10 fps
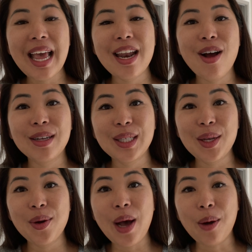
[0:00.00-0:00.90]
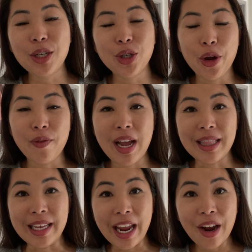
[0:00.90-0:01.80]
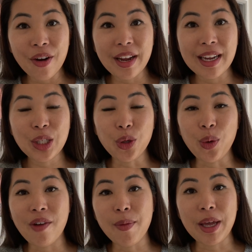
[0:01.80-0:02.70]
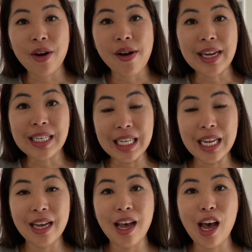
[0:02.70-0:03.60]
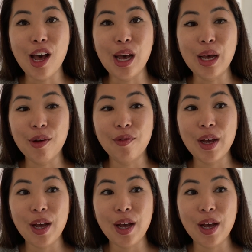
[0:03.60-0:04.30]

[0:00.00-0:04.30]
And also I want to show you around the area so you have a better idea of